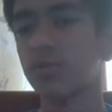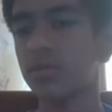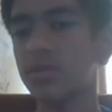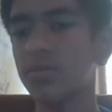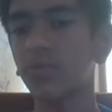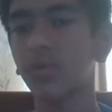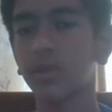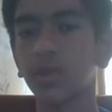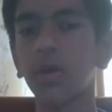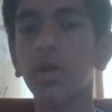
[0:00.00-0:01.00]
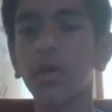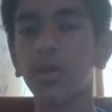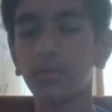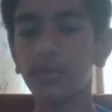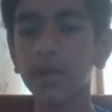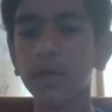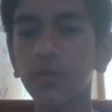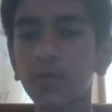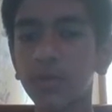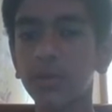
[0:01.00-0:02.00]
pawns because b2
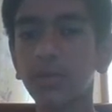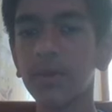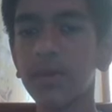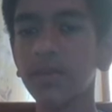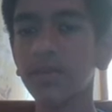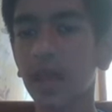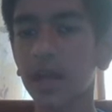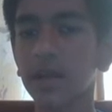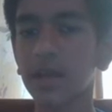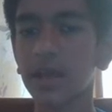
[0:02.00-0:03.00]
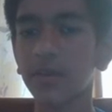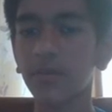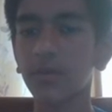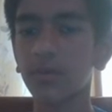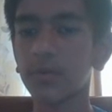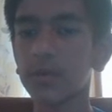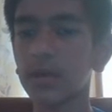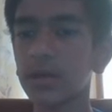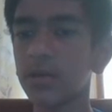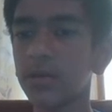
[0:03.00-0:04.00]
was the base, and like over
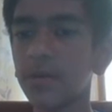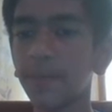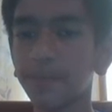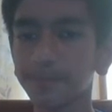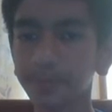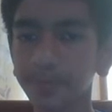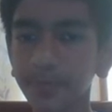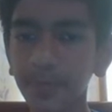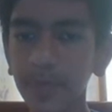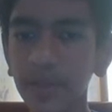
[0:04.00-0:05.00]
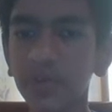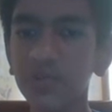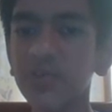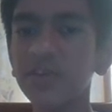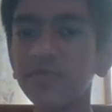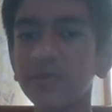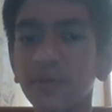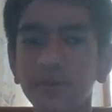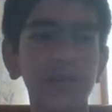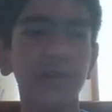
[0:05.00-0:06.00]
here rook a1
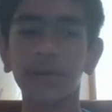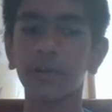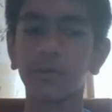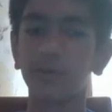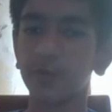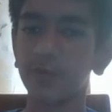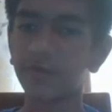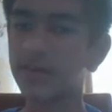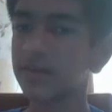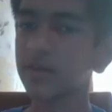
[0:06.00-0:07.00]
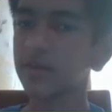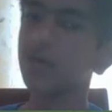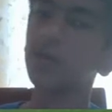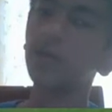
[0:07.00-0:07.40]
wasn't really a good move, I think.